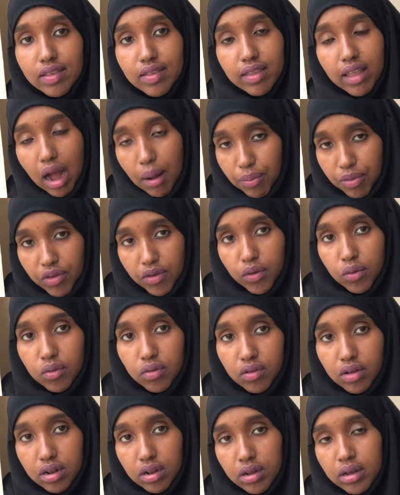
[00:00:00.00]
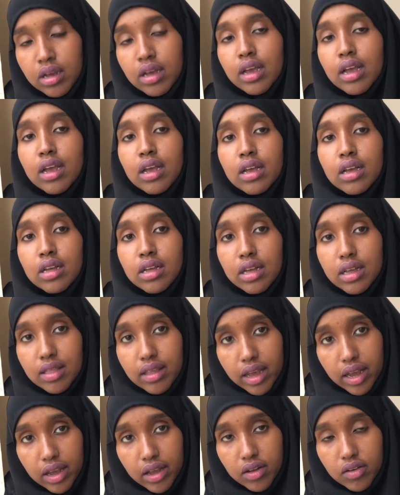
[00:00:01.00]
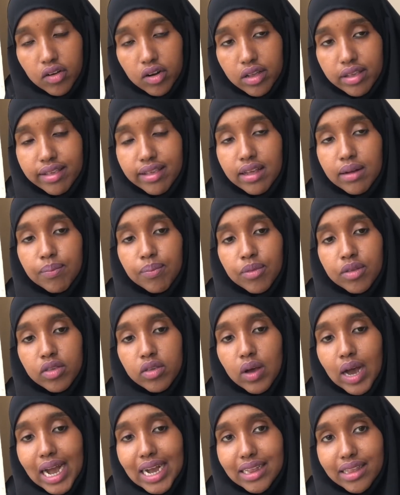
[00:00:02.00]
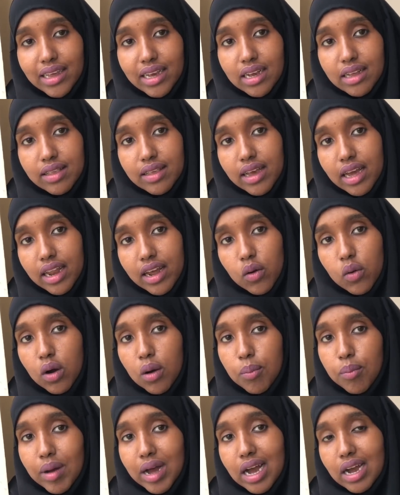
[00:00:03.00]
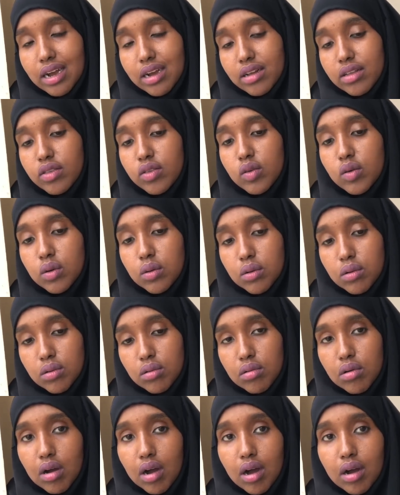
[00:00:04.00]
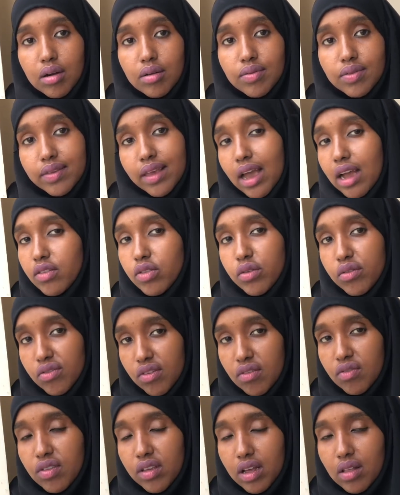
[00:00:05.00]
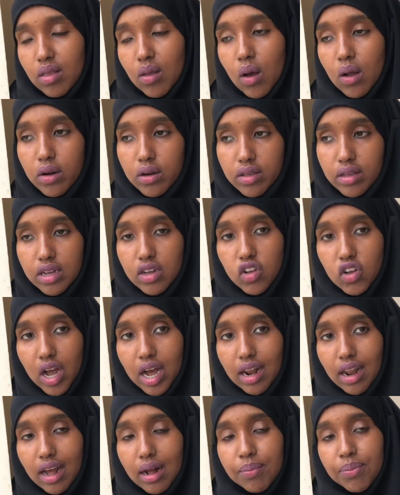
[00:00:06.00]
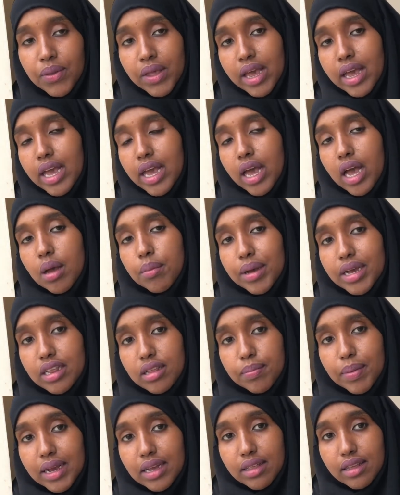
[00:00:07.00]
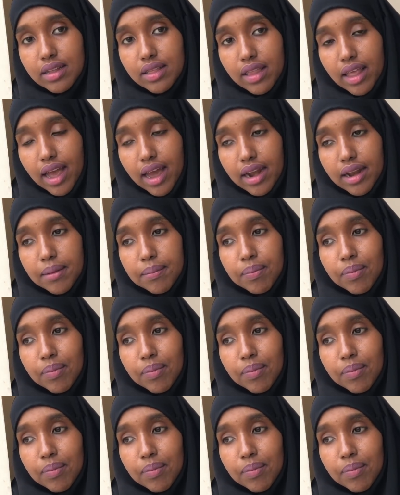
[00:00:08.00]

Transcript: stopped using the heaters, so I think it's gonna go back to $10 to $15, inshallah. I'm expecting that.